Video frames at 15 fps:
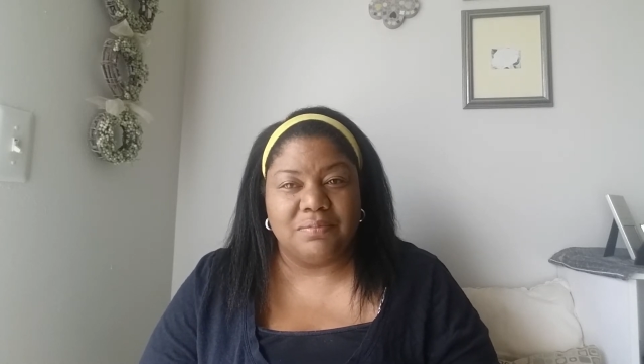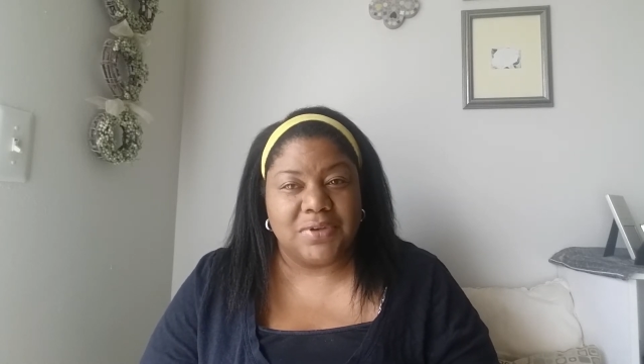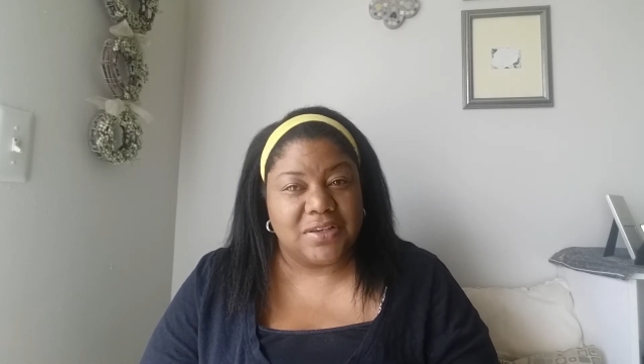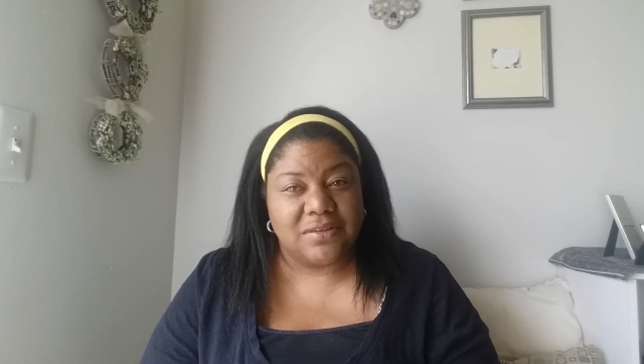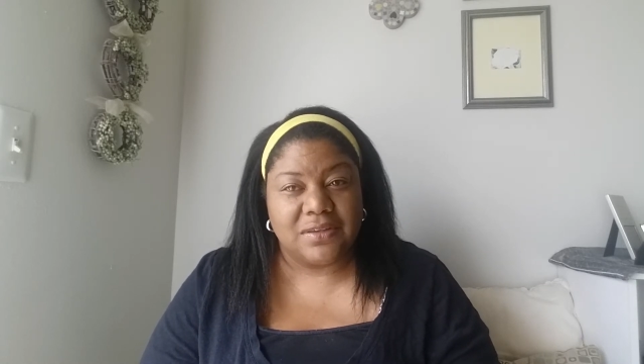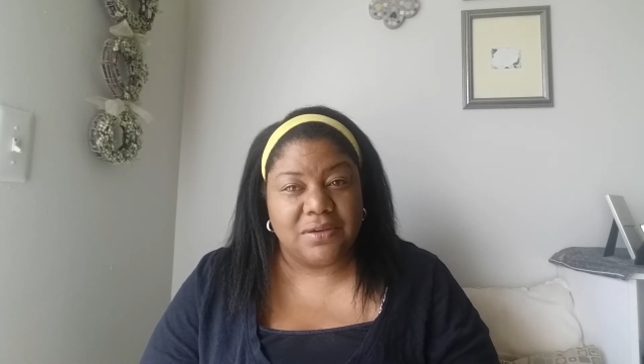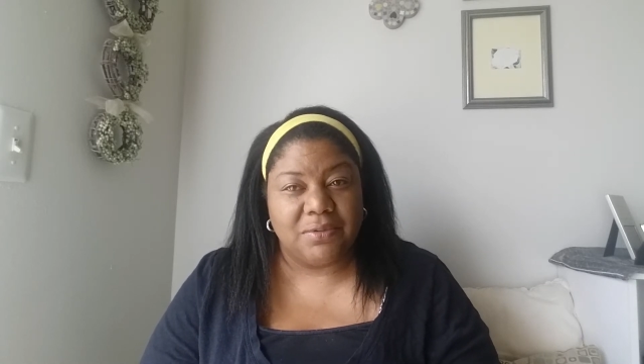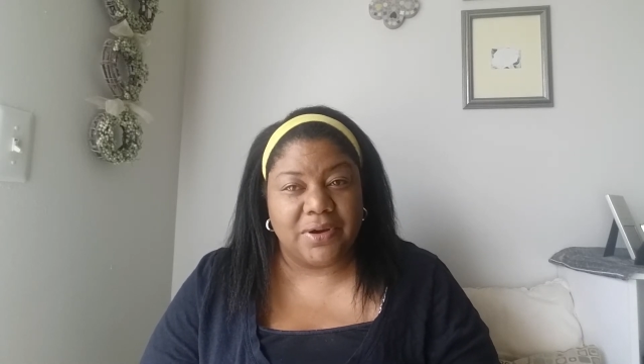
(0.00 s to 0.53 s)

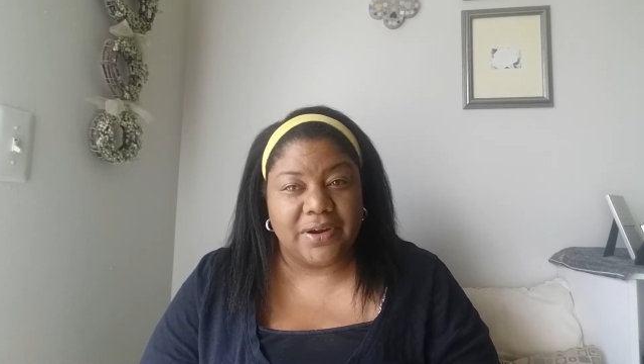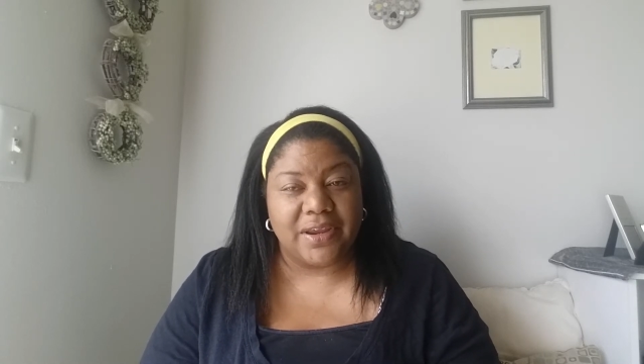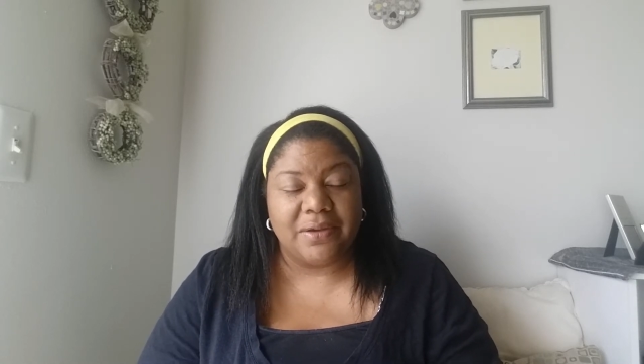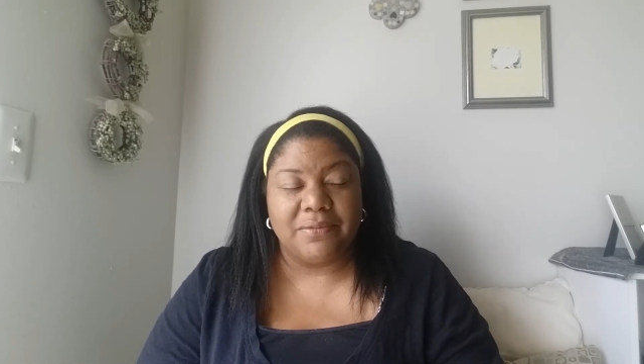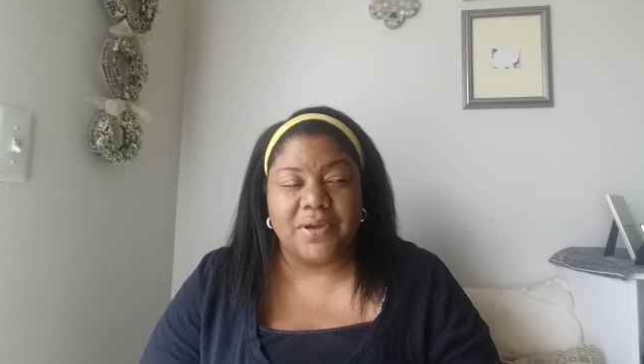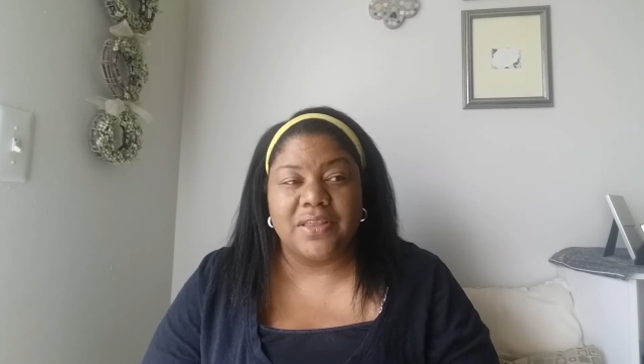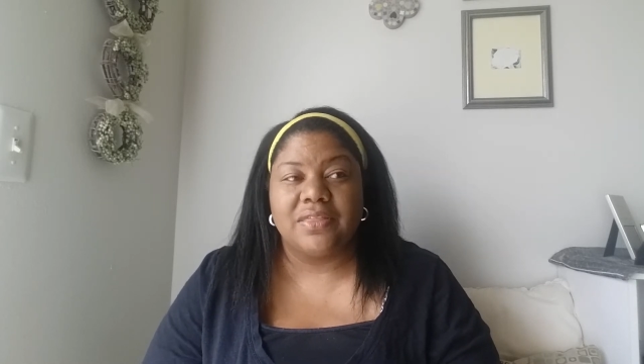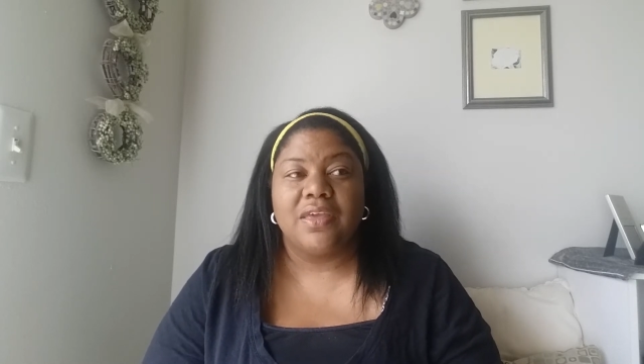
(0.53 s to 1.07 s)
mentally
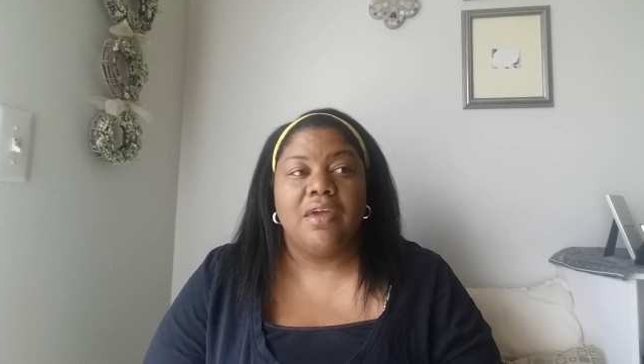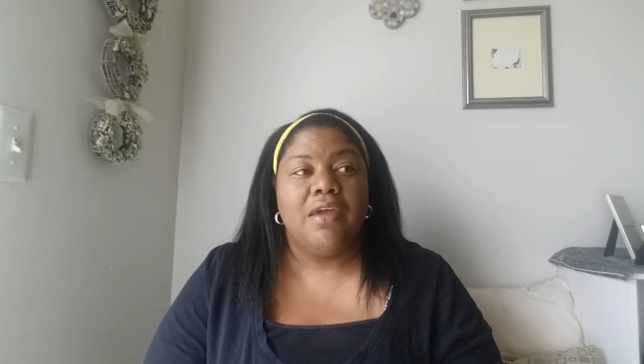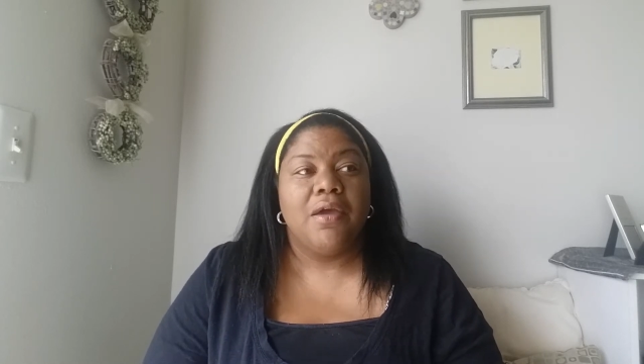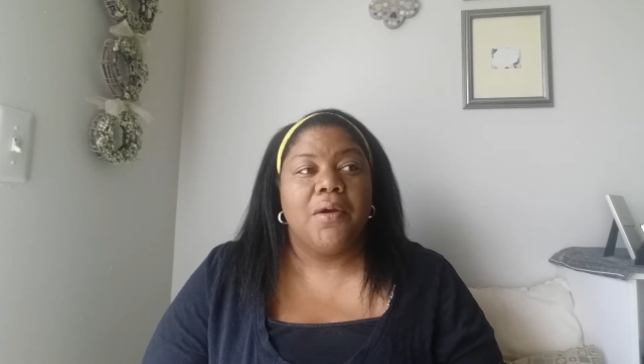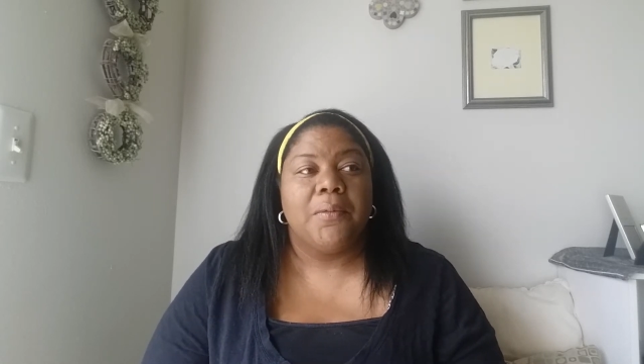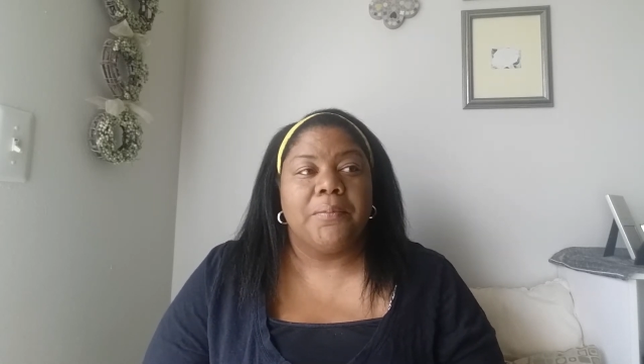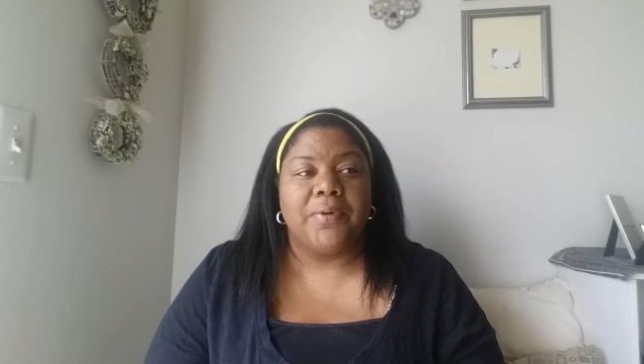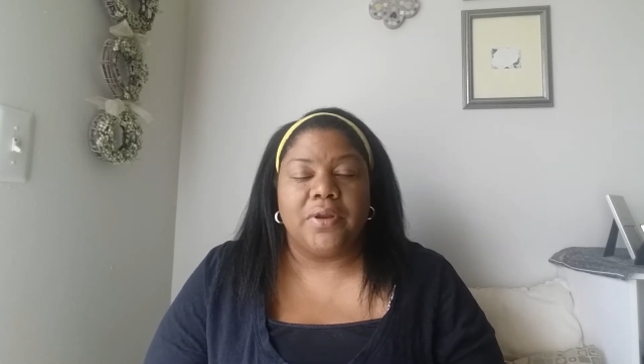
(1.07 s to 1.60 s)
working with,
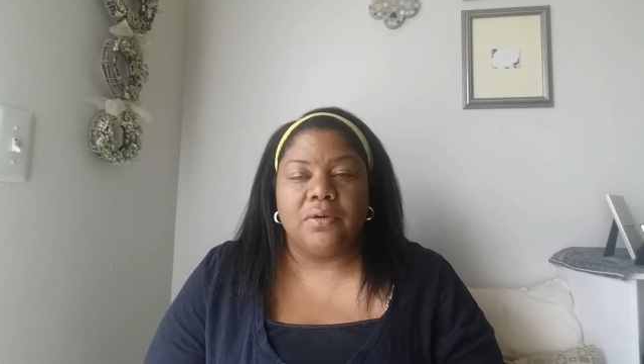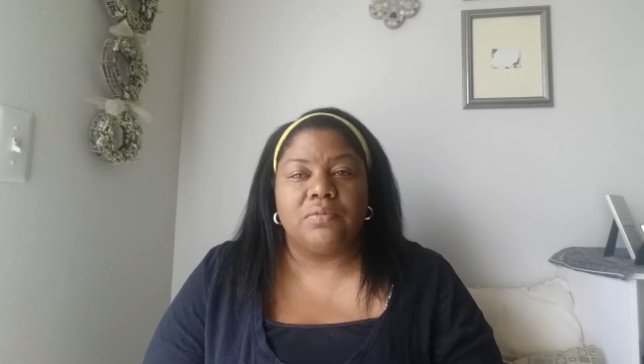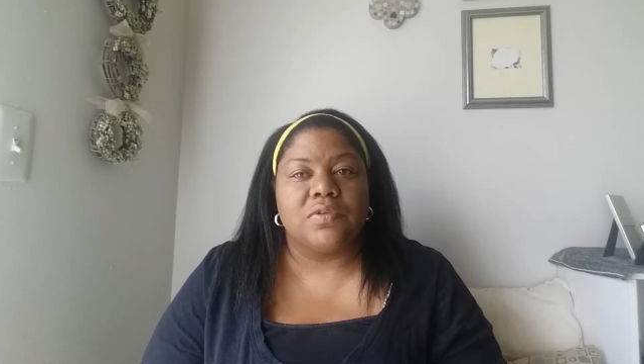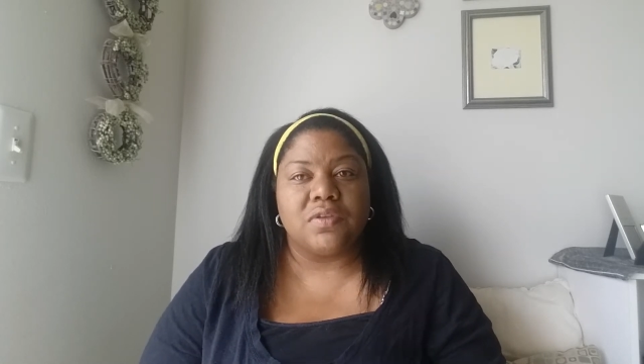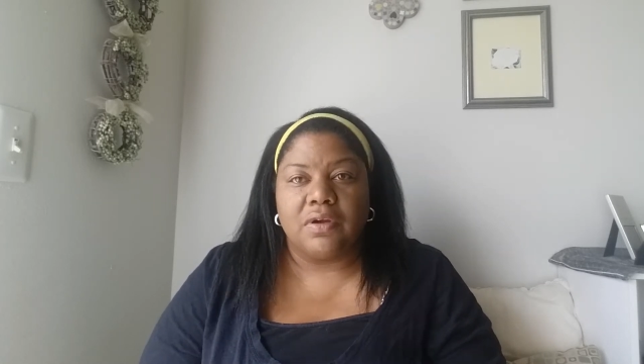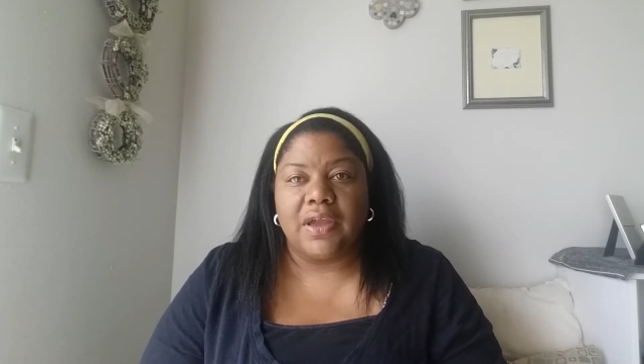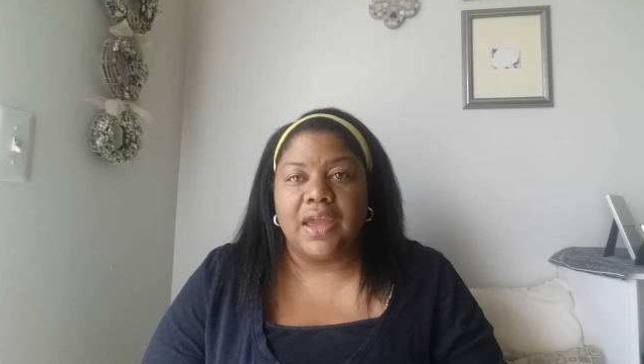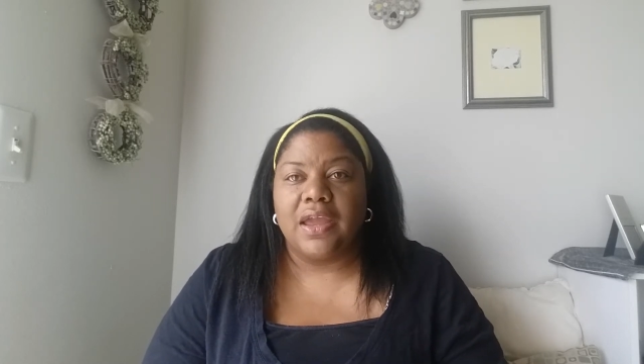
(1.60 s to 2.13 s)
but it
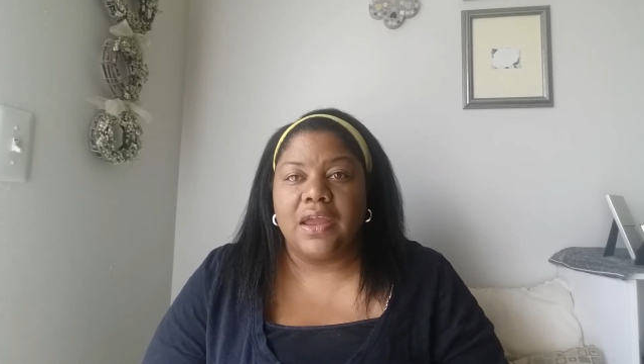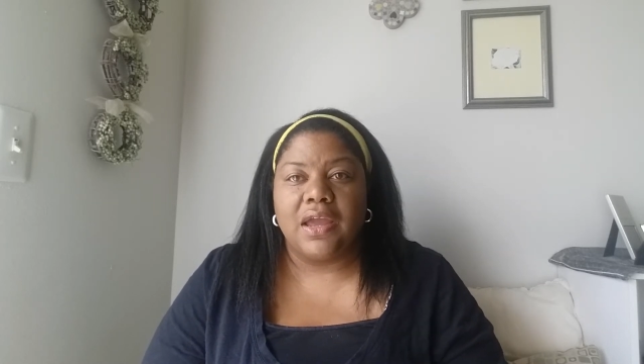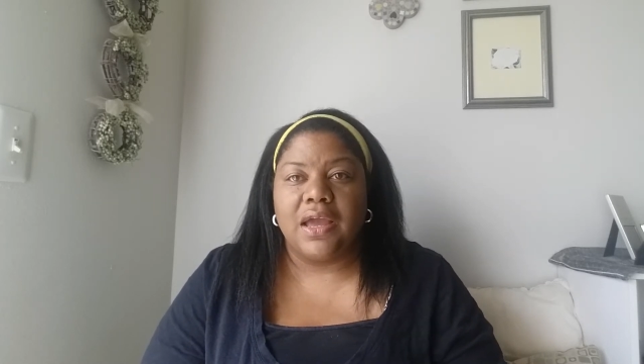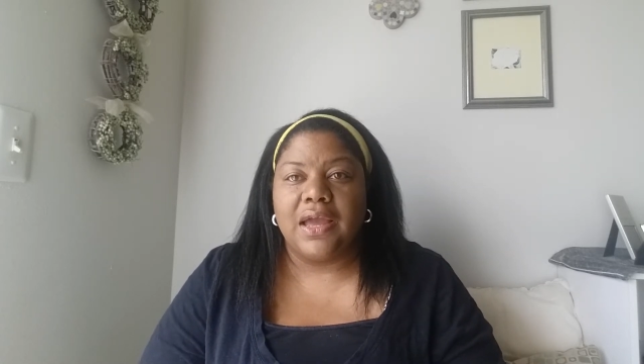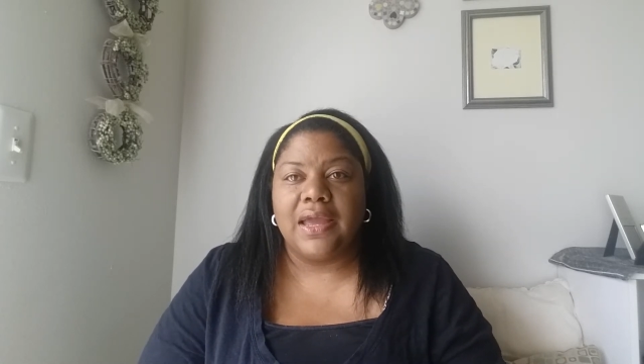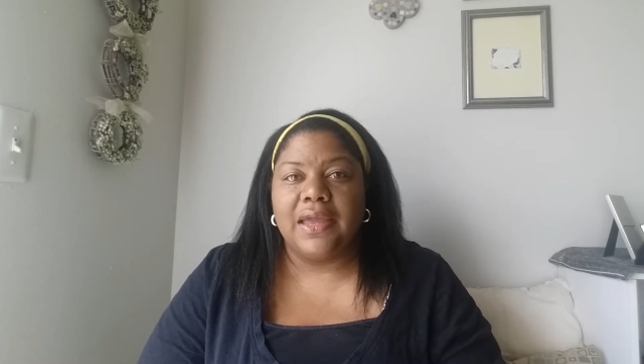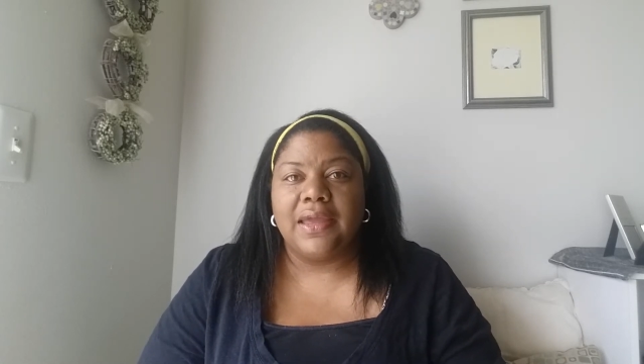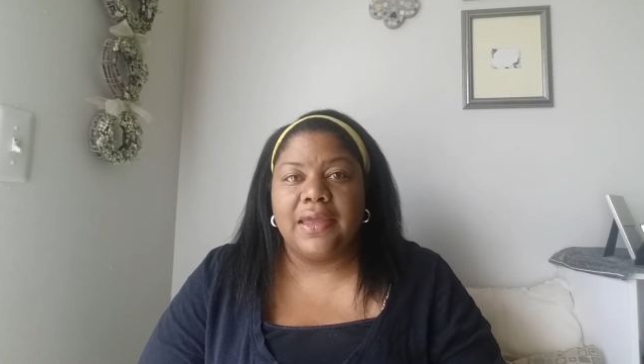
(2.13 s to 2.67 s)
was okay.
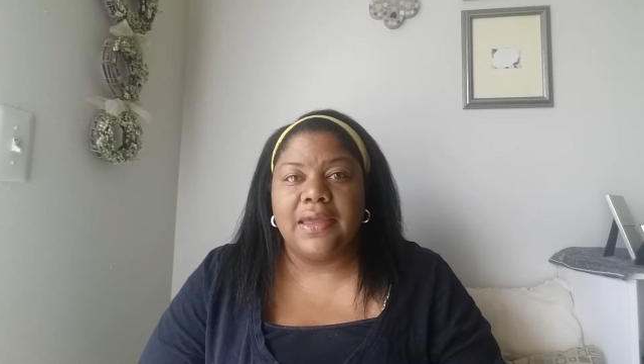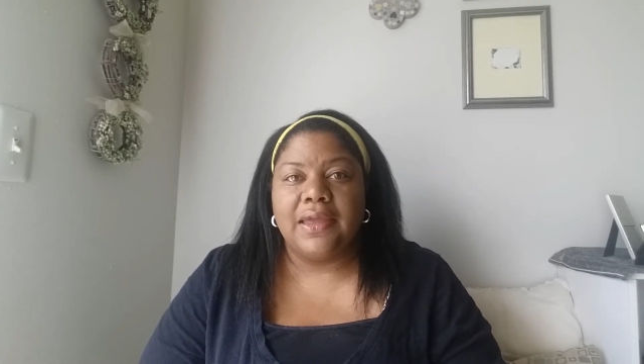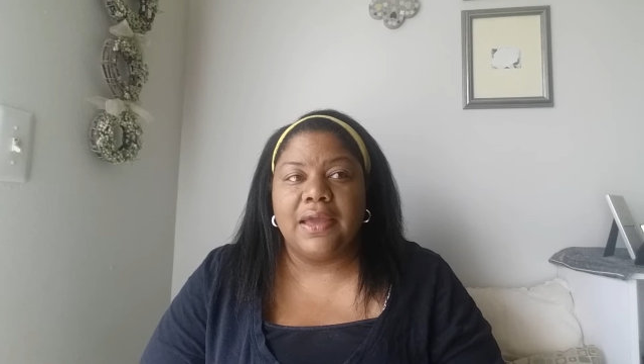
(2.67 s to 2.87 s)
I